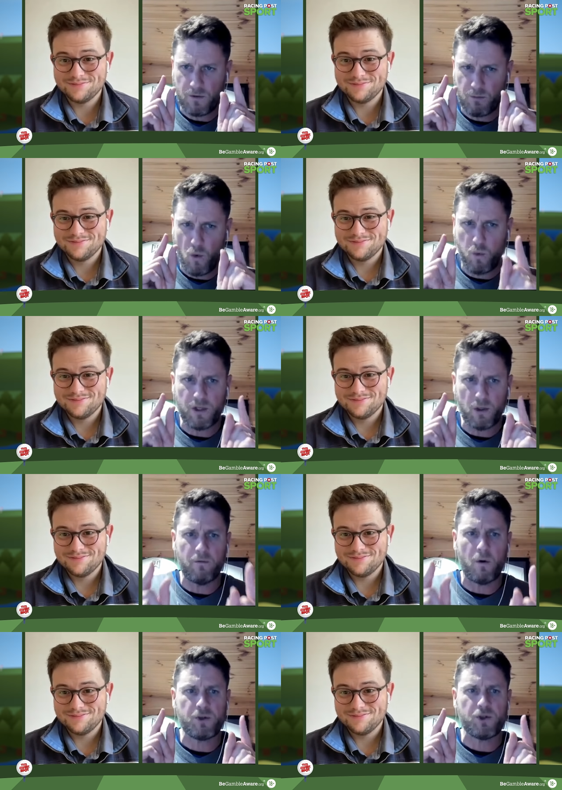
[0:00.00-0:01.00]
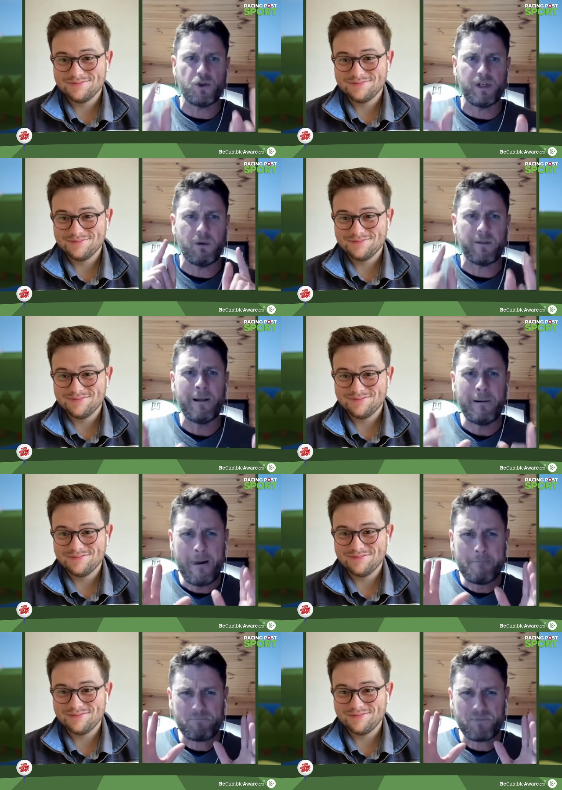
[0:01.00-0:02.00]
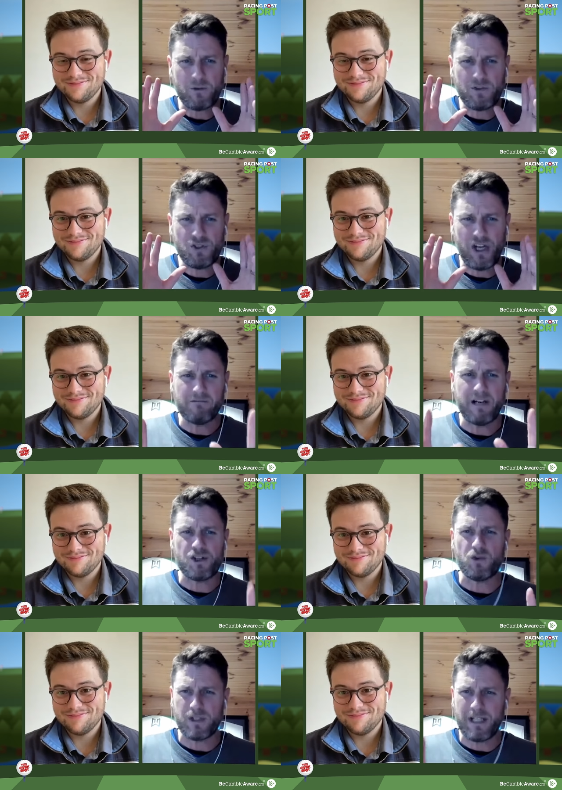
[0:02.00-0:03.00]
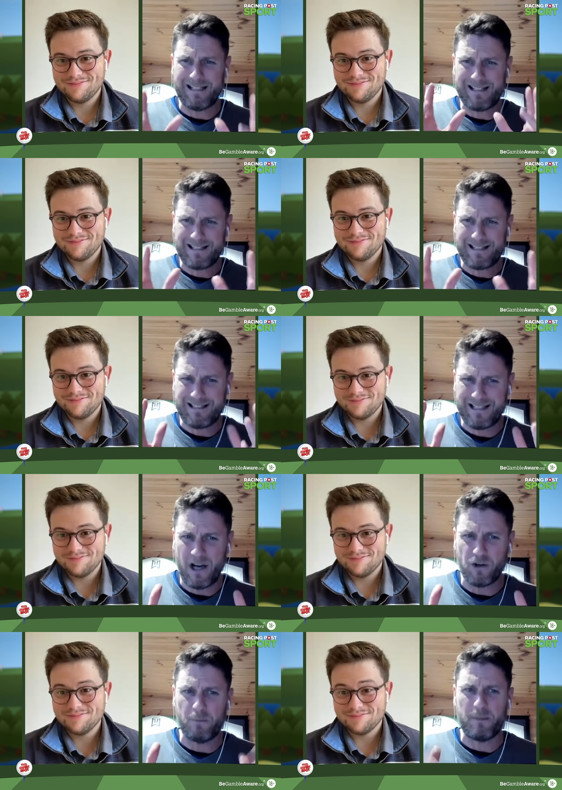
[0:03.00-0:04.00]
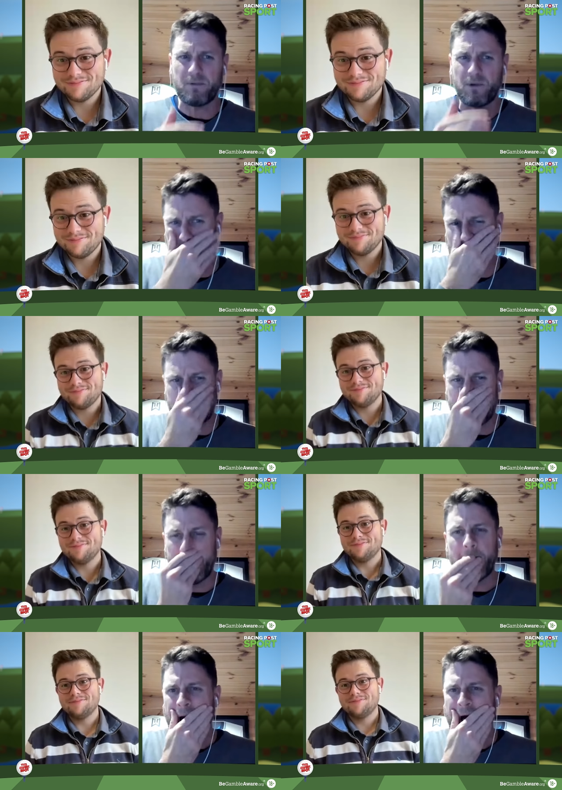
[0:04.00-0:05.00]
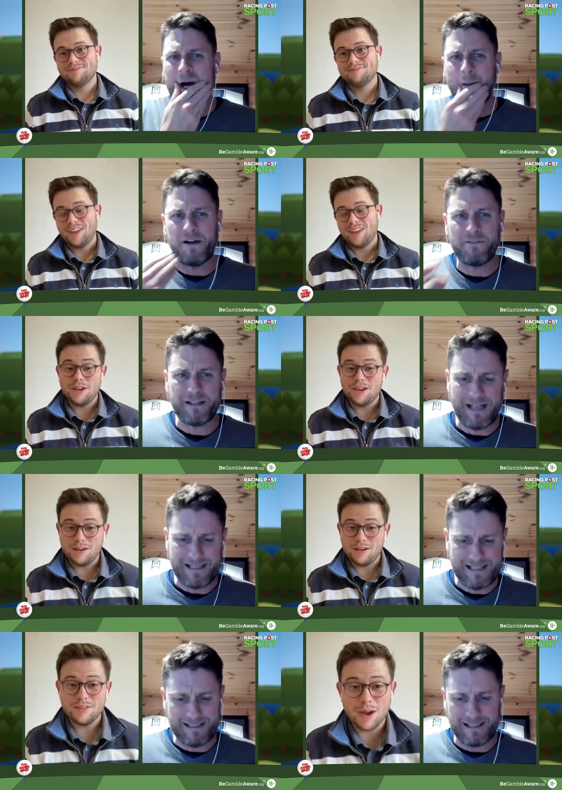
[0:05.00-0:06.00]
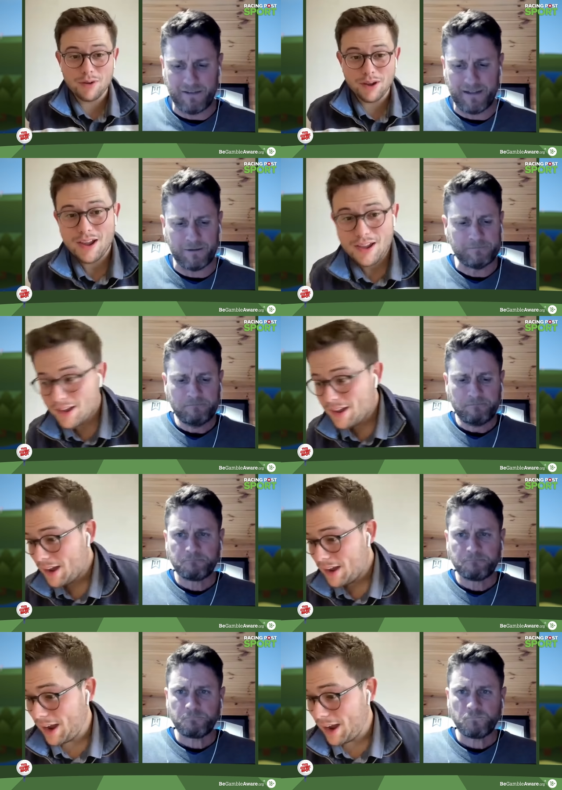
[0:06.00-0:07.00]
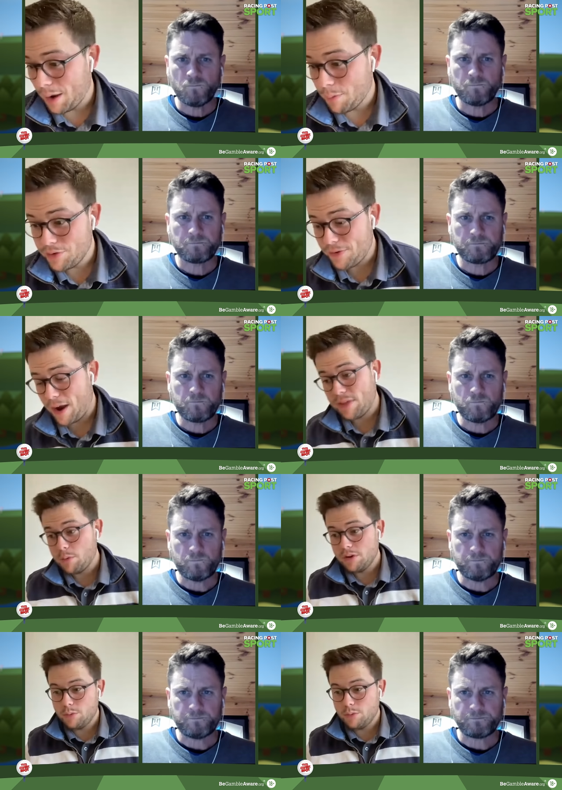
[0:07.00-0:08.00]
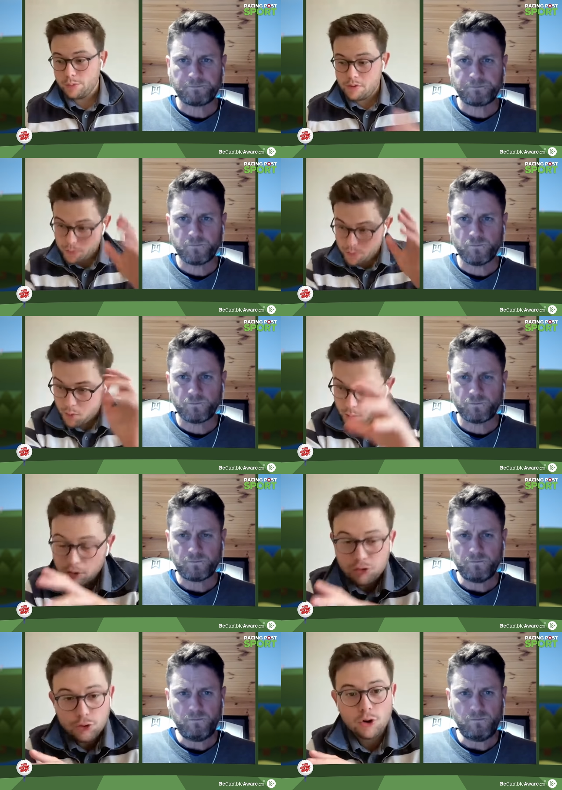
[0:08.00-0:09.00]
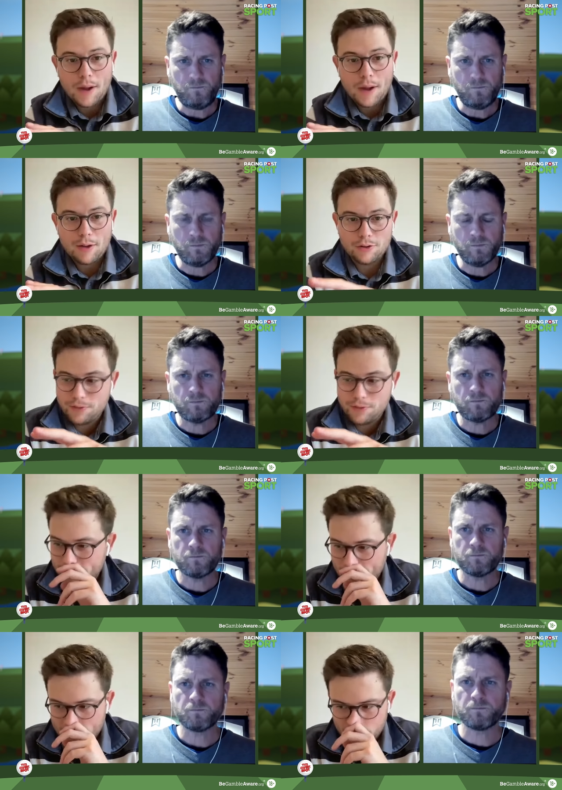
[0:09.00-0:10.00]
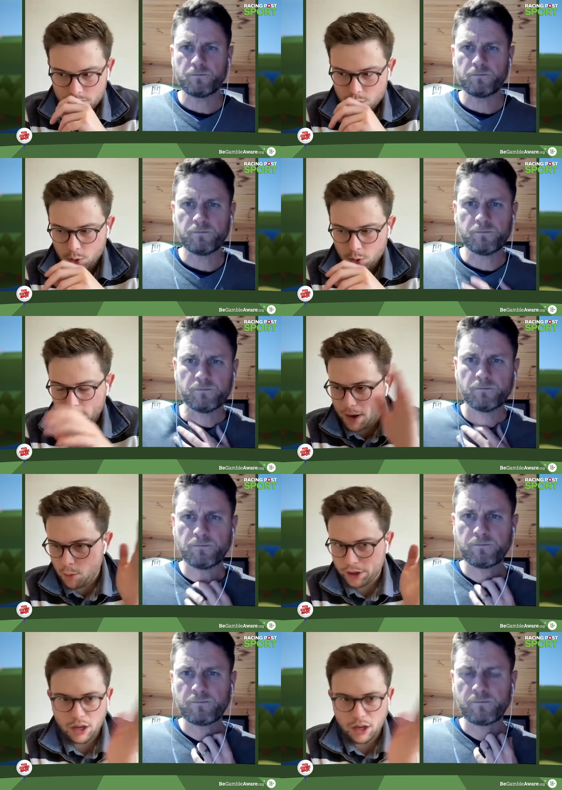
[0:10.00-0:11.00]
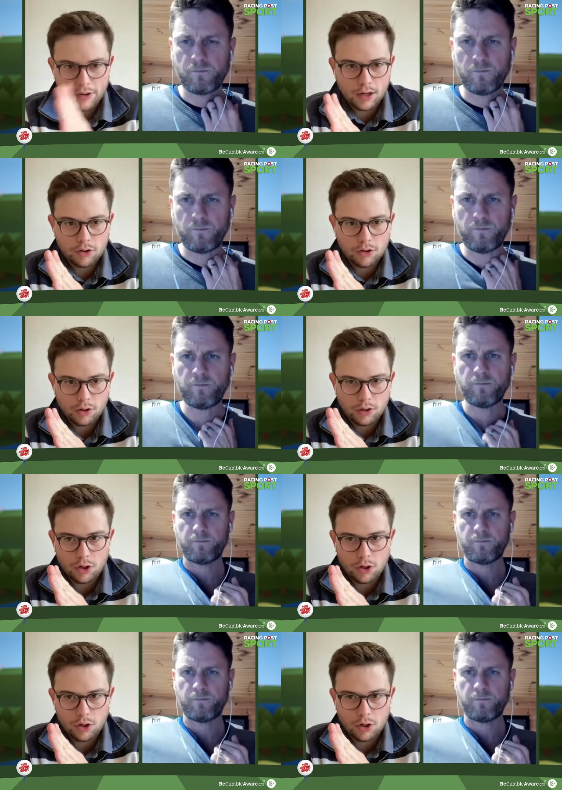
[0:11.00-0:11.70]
Speaker 1: small window of opportunity with, you know, generational talents to, to get on at big prices. Um, I think
Speaker 2: that's we, it done now. And we found that we, we, we will talk about Ludvig again shortly, but I want to go in kind